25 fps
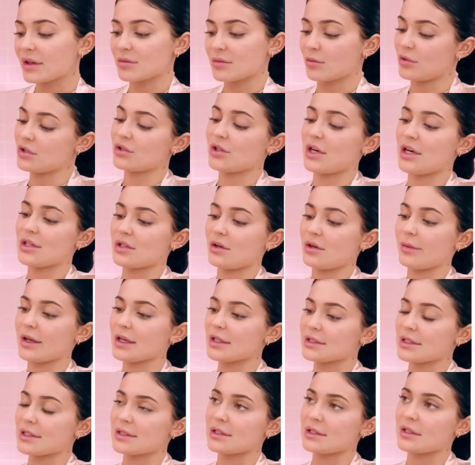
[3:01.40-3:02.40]
face moisturizer
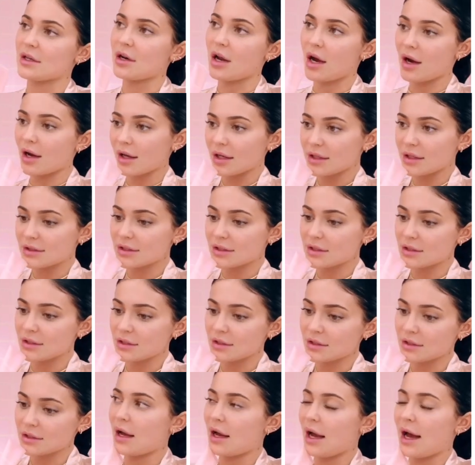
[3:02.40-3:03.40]
because it's not,
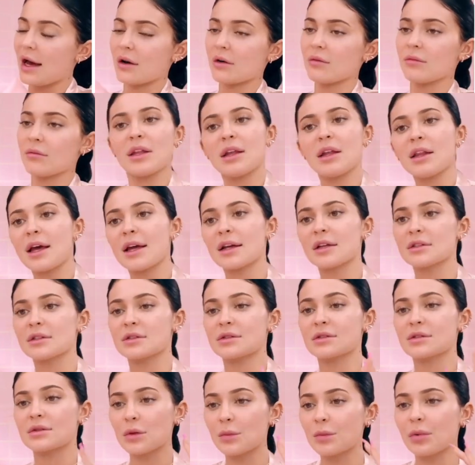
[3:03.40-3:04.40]
I don't really like
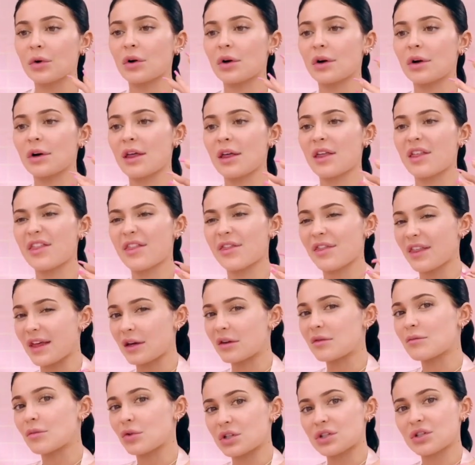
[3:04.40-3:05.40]
super
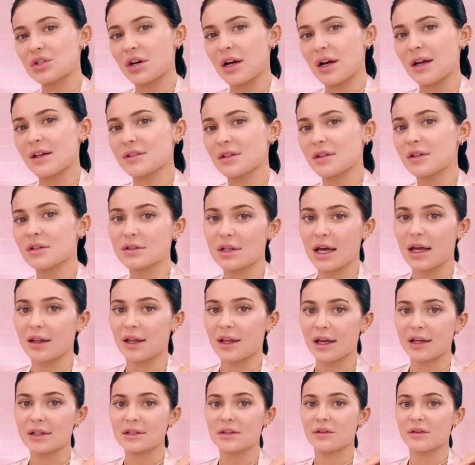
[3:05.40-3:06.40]
thin moisturizers. I
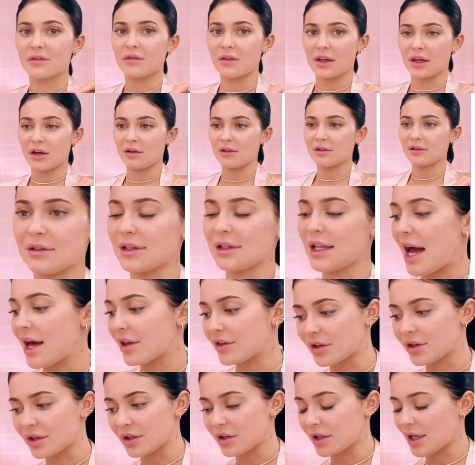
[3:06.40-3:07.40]
like to feel
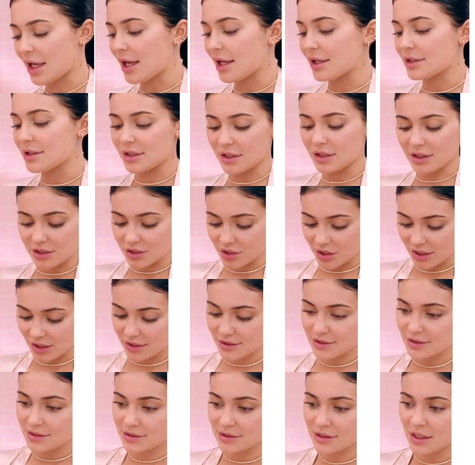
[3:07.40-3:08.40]
lathered and
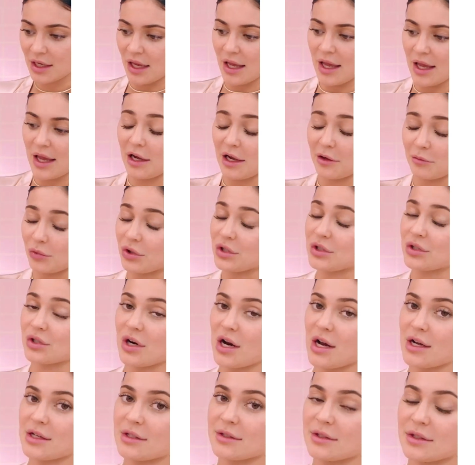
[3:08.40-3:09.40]
delicious and
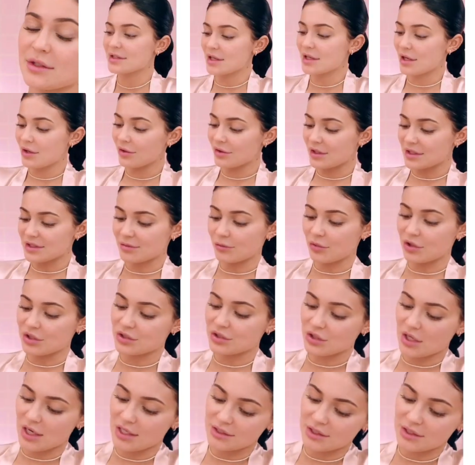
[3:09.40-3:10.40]
moisturized. Also, this
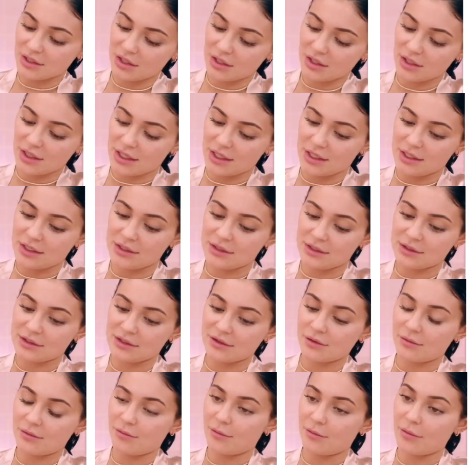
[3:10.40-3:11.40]
moisturizer
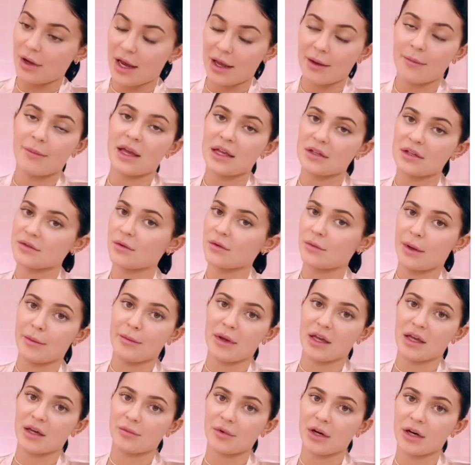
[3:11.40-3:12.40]
is my base for my
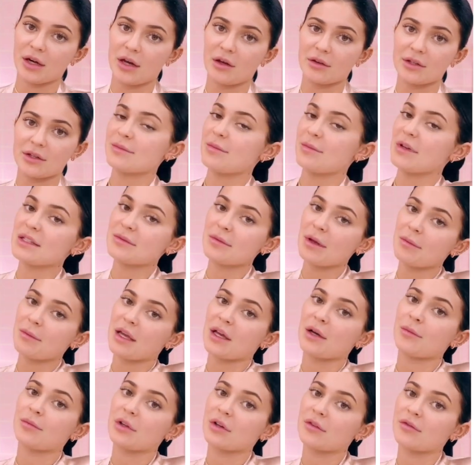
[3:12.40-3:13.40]
makeup right now. This makes my
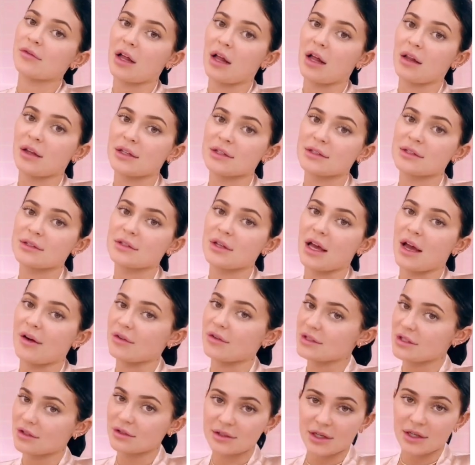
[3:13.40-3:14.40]
makeup look flawless
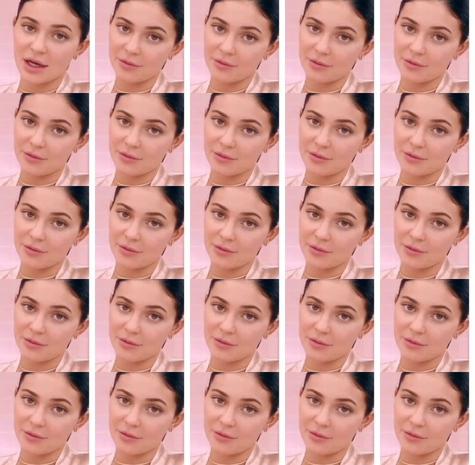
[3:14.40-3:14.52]
every single